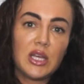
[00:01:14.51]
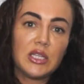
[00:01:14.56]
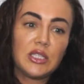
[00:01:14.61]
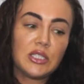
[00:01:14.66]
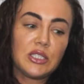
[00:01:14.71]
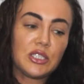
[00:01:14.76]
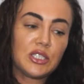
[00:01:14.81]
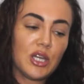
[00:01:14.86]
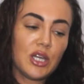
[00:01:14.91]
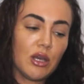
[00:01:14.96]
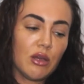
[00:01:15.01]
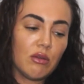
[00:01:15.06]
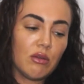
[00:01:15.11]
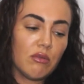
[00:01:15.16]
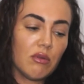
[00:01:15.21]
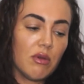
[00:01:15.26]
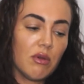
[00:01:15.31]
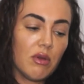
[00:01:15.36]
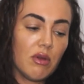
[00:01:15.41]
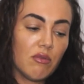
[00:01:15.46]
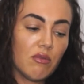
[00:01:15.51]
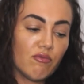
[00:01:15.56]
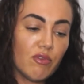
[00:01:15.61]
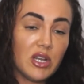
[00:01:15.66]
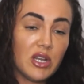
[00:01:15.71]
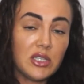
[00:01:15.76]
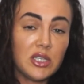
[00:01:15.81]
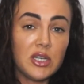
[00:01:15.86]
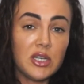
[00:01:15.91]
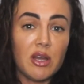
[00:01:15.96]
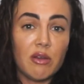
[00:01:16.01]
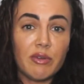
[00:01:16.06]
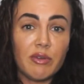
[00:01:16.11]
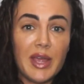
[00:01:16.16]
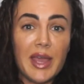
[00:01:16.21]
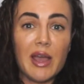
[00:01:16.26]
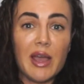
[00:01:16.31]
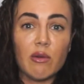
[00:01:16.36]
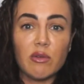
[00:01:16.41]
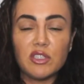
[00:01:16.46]
So retinol
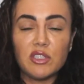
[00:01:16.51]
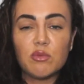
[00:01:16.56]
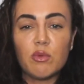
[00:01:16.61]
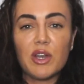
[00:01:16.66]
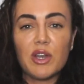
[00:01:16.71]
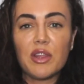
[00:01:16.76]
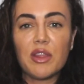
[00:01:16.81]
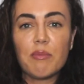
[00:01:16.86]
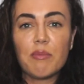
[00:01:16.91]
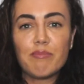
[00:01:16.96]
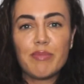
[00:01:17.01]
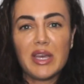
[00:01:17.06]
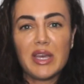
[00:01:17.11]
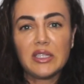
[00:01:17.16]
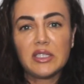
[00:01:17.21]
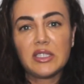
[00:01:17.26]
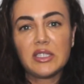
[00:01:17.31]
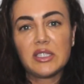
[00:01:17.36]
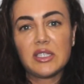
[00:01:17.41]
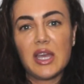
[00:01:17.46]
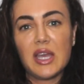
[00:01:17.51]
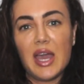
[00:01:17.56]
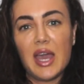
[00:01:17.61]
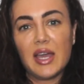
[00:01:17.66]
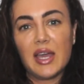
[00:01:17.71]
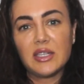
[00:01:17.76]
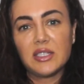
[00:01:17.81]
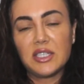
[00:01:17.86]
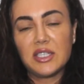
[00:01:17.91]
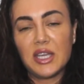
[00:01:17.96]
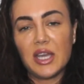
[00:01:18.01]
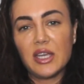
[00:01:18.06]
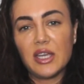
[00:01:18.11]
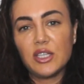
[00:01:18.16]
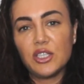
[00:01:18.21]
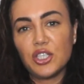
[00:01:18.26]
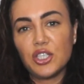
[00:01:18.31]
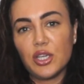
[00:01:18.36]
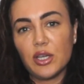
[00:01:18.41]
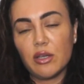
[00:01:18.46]
now is one of the best
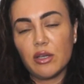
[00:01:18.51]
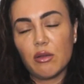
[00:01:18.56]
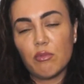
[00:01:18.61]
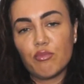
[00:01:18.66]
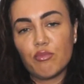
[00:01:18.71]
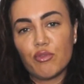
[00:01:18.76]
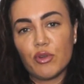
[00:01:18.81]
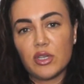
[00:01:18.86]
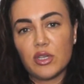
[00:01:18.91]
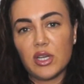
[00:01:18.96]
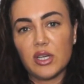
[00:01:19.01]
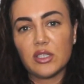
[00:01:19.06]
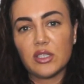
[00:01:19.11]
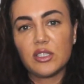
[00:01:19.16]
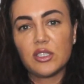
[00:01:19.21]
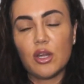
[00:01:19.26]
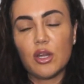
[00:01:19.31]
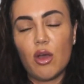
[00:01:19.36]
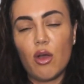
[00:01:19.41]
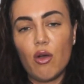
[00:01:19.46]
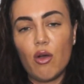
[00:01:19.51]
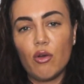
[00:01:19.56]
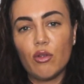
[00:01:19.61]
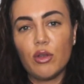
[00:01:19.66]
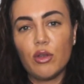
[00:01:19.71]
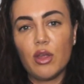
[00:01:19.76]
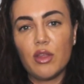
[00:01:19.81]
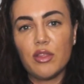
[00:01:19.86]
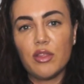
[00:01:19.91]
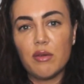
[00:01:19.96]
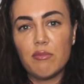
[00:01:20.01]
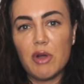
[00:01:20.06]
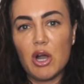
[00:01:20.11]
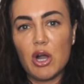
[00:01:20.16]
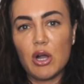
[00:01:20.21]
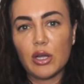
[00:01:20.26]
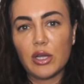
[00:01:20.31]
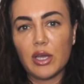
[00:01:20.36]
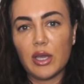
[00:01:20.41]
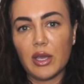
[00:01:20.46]
anti-aging products on the
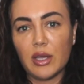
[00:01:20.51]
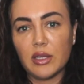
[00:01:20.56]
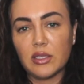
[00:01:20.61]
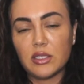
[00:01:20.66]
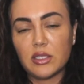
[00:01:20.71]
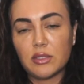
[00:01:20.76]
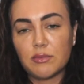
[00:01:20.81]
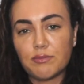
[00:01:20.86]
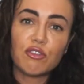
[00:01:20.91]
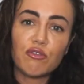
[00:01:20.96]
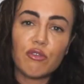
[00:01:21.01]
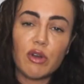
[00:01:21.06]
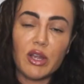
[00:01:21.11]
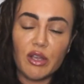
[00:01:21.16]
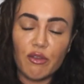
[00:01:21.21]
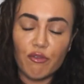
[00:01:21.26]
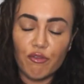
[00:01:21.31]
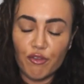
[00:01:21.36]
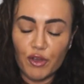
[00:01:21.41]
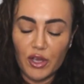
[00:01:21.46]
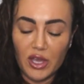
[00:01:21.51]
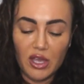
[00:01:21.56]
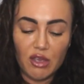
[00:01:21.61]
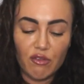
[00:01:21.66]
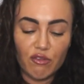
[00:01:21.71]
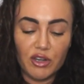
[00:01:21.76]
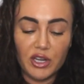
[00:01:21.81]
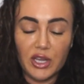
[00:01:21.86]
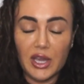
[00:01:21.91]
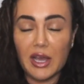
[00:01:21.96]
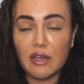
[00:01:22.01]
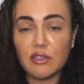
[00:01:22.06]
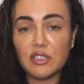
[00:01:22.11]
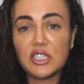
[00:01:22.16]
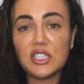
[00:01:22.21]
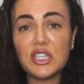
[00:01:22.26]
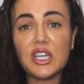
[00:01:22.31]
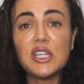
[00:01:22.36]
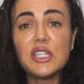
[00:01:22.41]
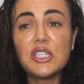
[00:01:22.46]
market. Great for evening out
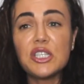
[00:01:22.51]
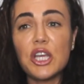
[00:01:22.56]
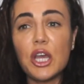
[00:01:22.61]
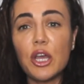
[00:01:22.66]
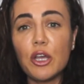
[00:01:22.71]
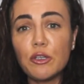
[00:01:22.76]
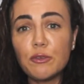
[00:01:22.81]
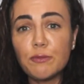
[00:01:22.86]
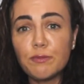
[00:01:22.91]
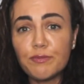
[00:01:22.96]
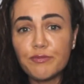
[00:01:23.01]
skin tone,